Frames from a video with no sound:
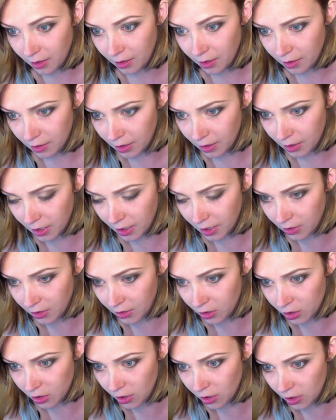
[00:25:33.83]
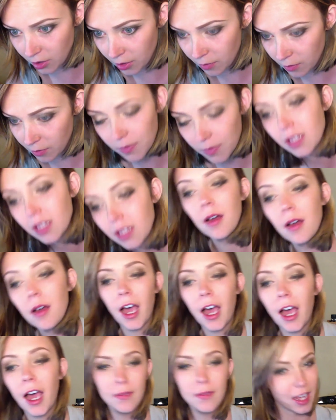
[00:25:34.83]
think I can show you. I
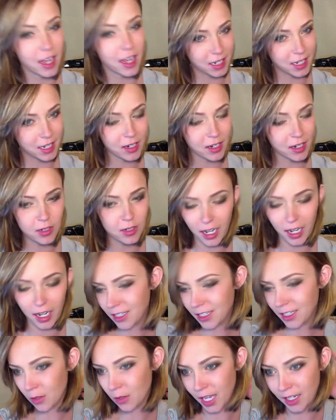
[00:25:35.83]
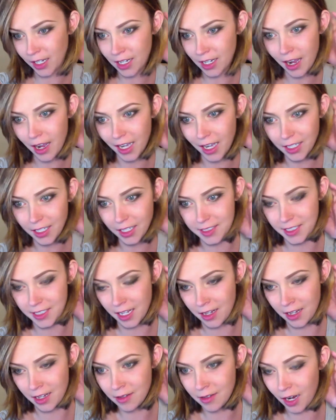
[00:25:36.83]
didn't know we had an accent.
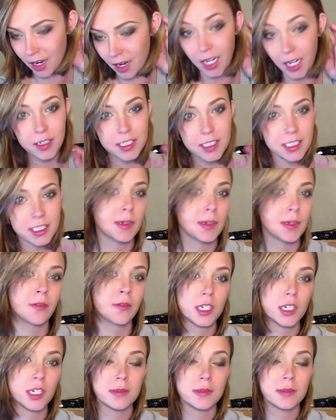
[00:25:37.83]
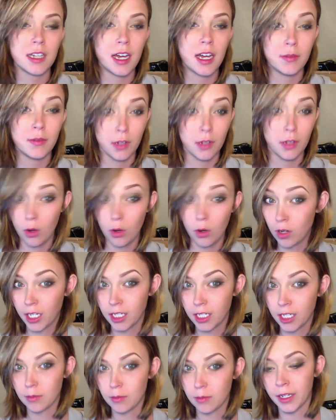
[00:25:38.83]
I always thought my voice was kind of
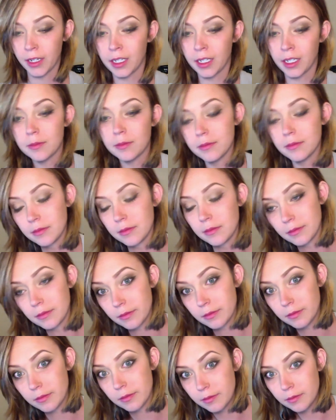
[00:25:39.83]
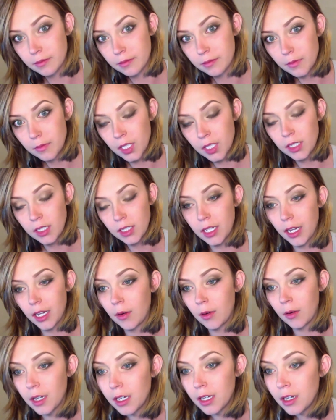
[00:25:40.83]
annoying, but you know.
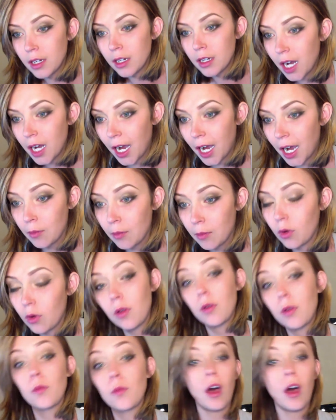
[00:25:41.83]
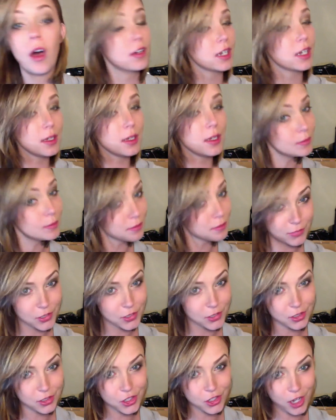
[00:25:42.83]
Well, welcome to the
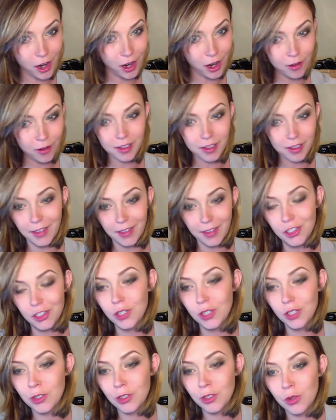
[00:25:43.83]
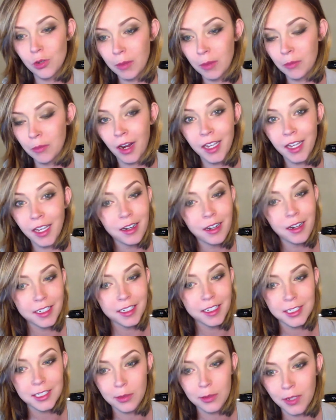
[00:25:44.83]
show. Glad that you enjoy Bright and I's
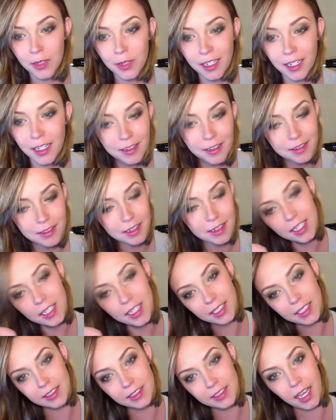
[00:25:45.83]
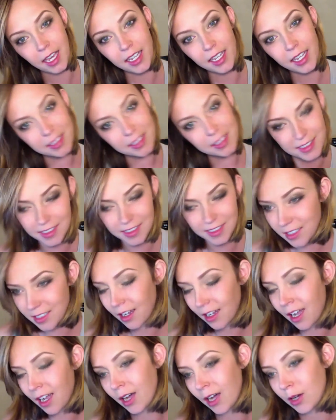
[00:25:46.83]
hooping. Yes,
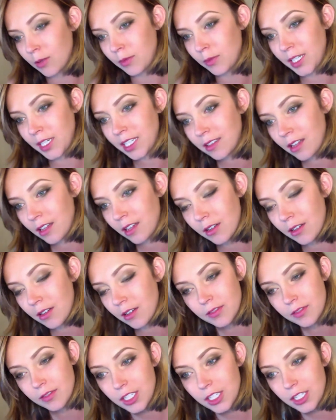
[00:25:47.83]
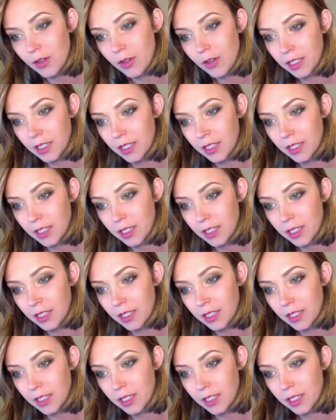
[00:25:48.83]
we love to do it.